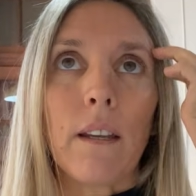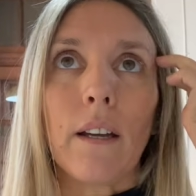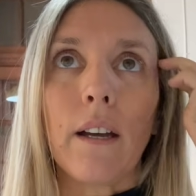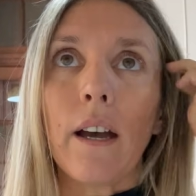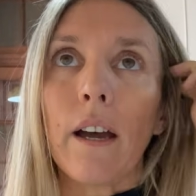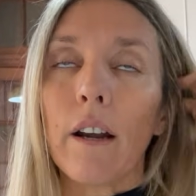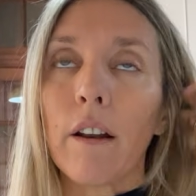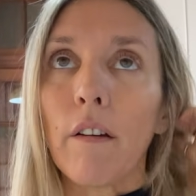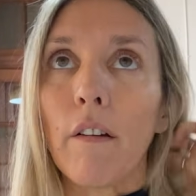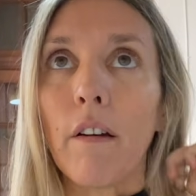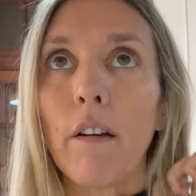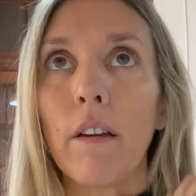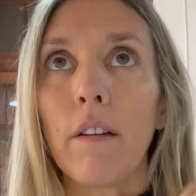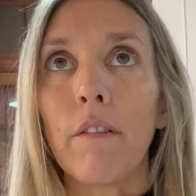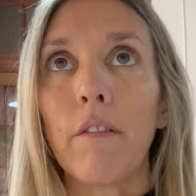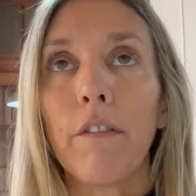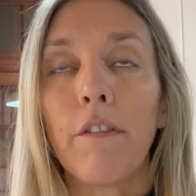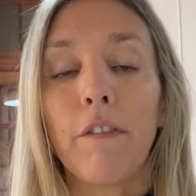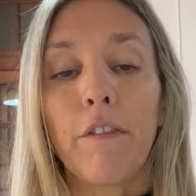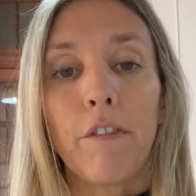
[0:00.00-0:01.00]
are
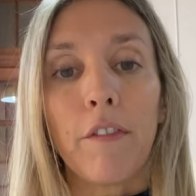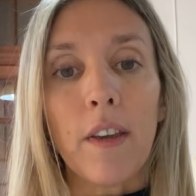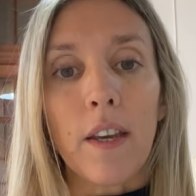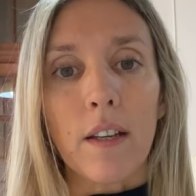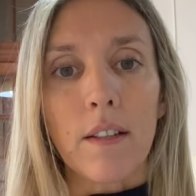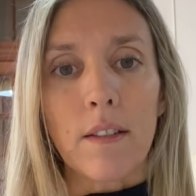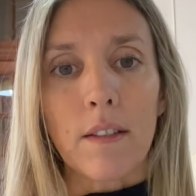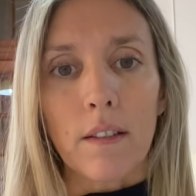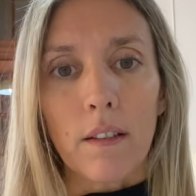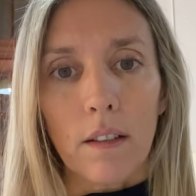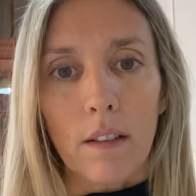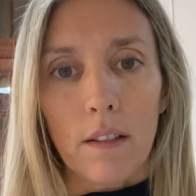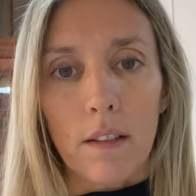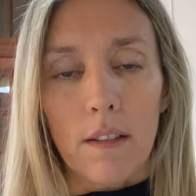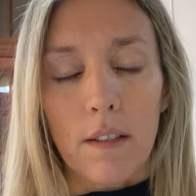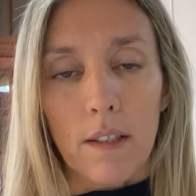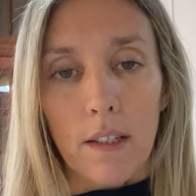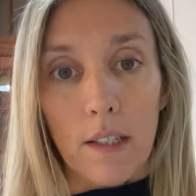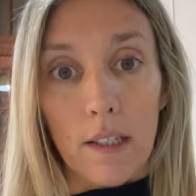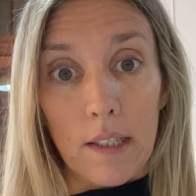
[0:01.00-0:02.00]
fixed
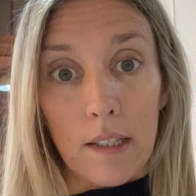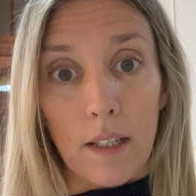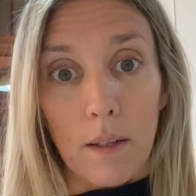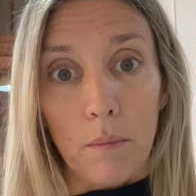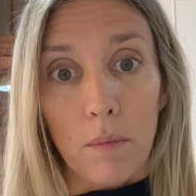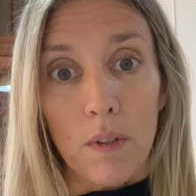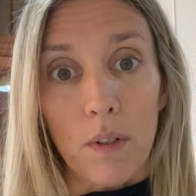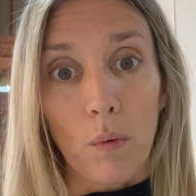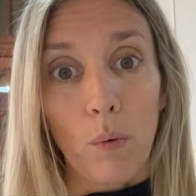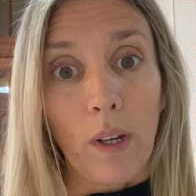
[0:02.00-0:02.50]
systems.